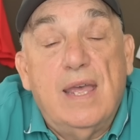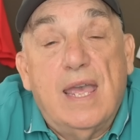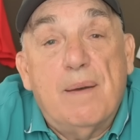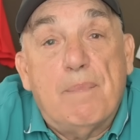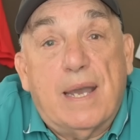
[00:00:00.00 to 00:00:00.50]

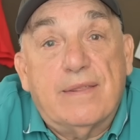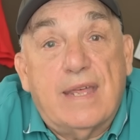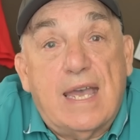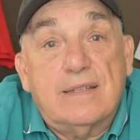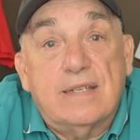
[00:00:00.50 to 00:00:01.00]
And by
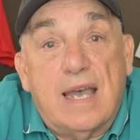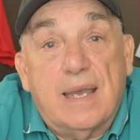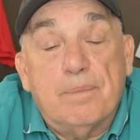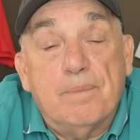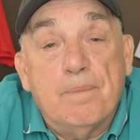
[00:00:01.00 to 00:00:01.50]
that
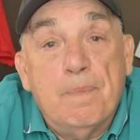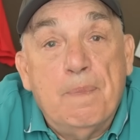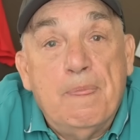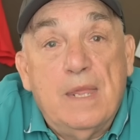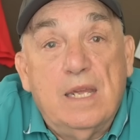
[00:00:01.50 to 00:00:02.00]
time,
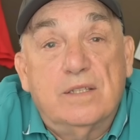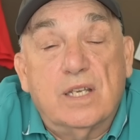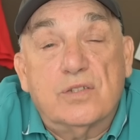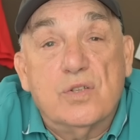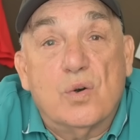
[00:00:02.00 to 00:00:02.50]
it
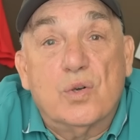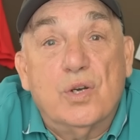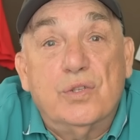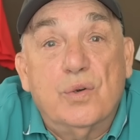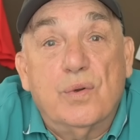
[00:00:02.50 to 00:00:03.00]
does no
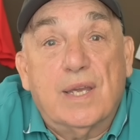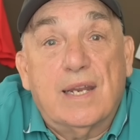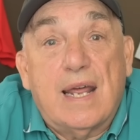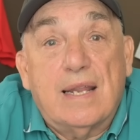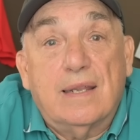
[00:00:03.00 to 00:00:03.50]
good doing
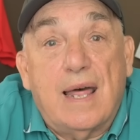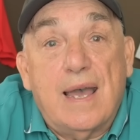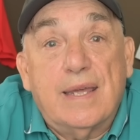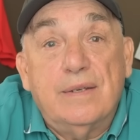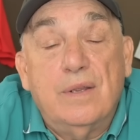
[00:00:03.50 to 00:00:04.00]
it
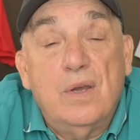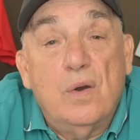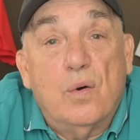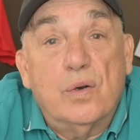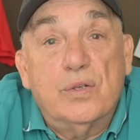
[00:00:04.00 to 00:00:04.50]
online
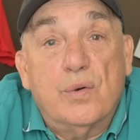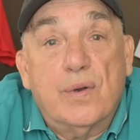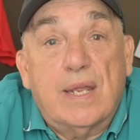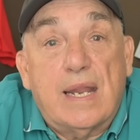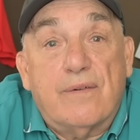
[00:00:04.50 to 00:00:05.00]
or
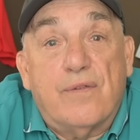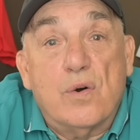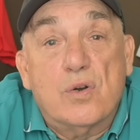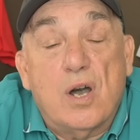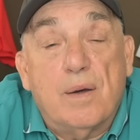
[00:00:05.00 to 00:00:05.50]
doing it on a
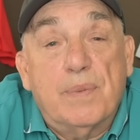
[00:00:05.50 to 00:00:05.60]
phone call